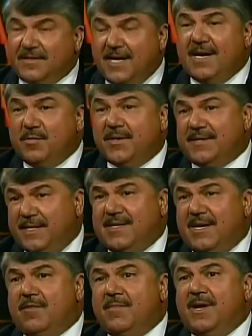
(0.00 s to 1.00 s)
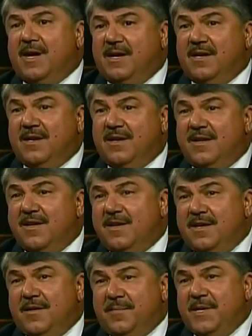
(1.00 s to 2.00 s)
I'll tell you what they tell me.
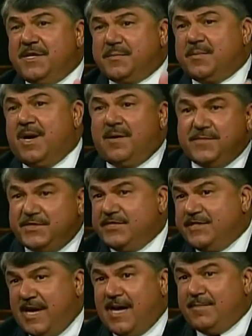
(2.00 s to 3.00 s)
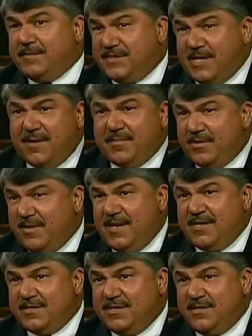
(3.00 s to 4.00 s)
Biggest problem is job
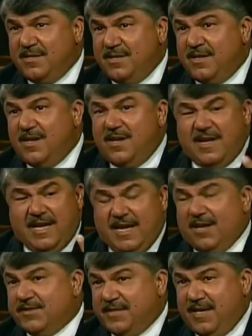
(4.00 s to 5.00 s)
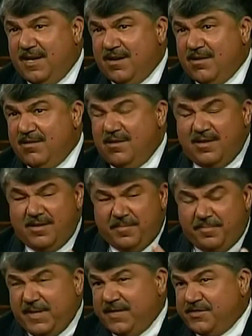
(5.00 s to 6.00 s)
creation, health care,
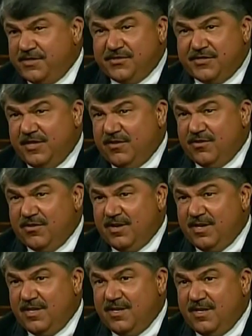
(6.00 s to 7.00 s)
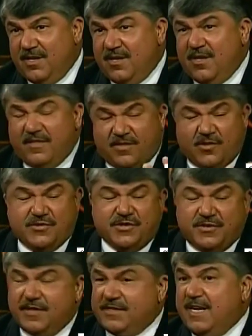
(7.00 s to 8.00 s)
pension security.
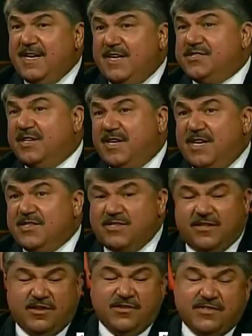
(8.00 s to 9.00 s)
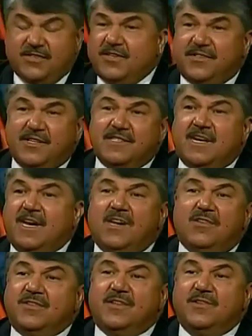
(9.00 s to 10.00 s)
Those are and education. Those are the things I
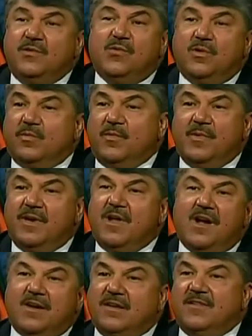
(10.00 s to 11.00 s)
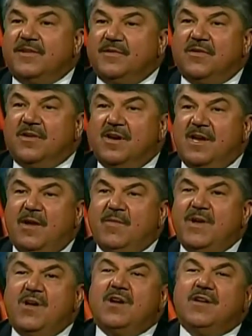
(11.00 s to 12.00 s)
hear at the door when we knock on the door.
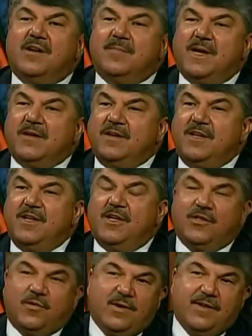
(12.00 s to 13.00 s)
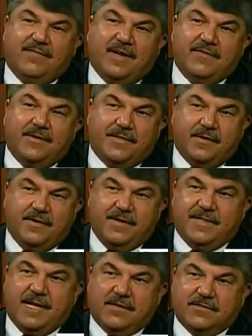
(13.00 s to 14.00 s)
And we knock on about 25,000 to
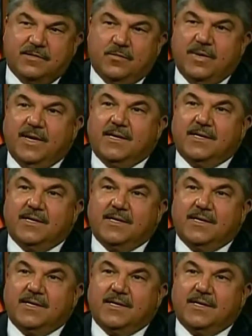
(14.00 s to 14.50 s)
30,000